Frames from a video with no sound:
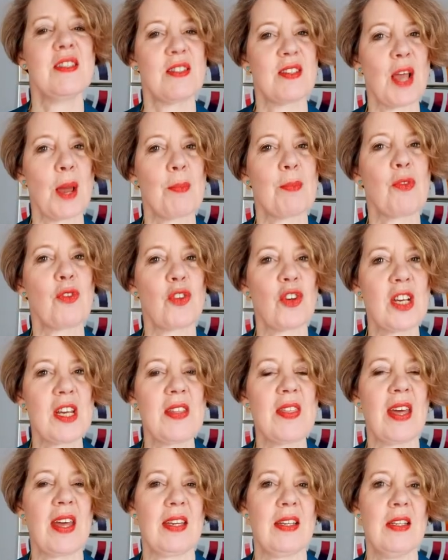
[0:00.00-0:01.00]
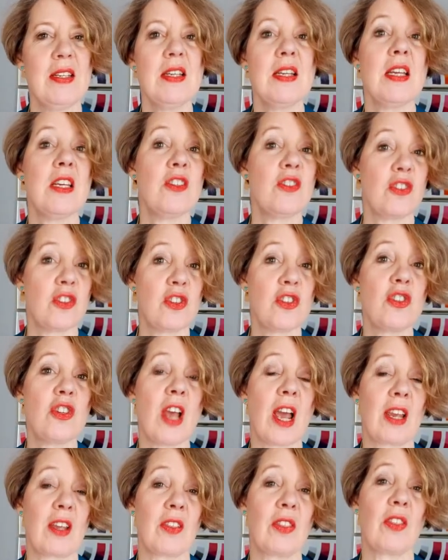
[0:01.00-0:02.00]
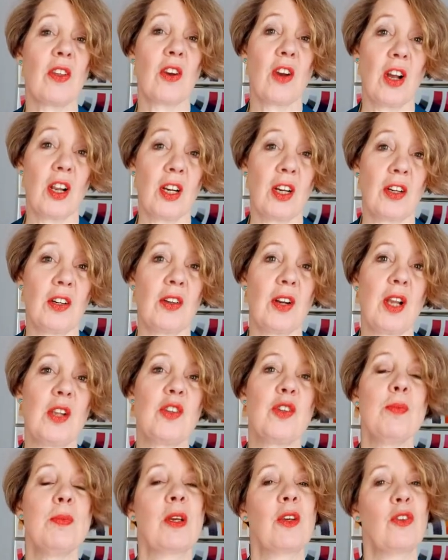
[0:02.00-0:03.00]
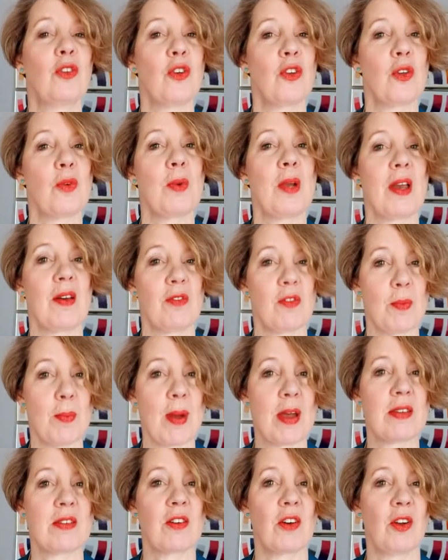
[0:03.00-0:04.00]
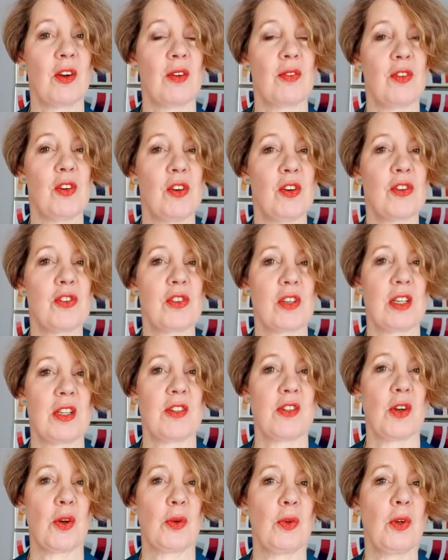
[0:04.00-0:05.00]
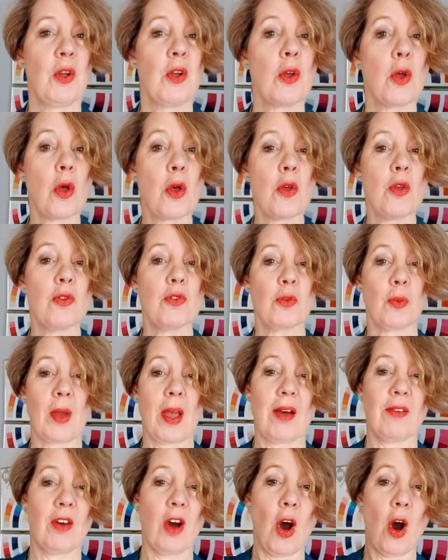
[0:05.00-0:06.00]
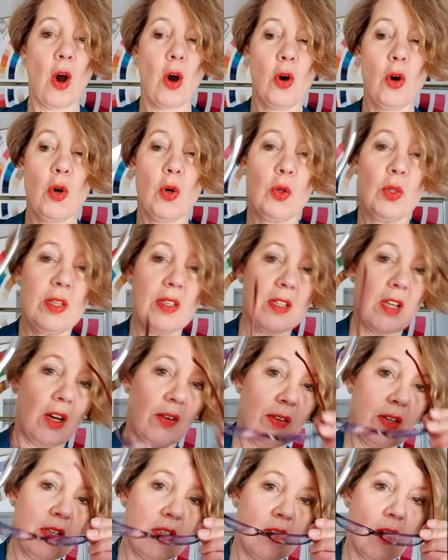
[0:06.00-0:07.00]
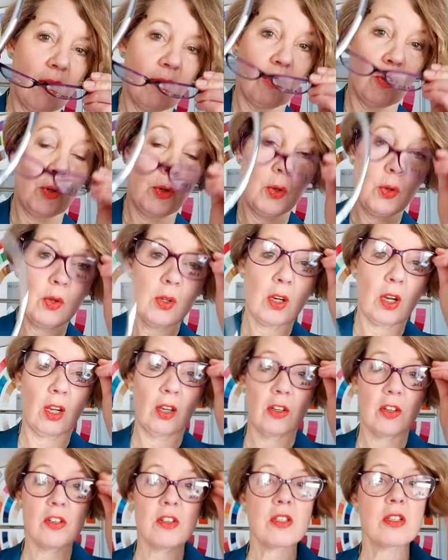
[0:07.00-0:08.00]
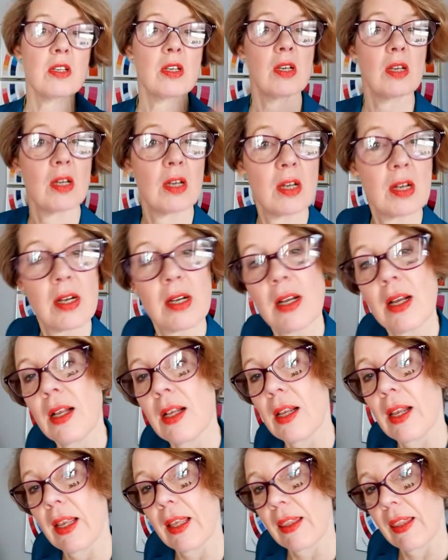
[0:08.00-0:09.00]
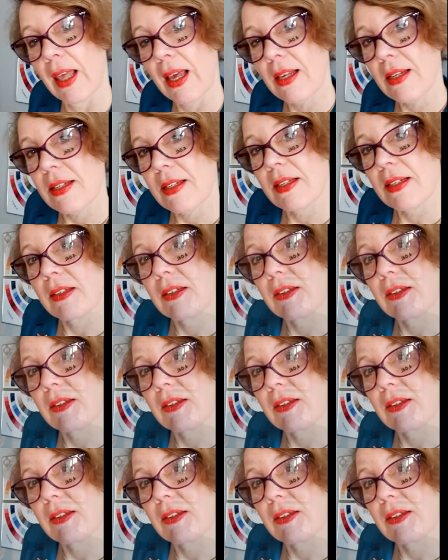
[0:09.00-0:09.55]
Step three then is to check the colour and to make sure that we have the best colour for your skin tone. So we have a whole series of cool colours, like that,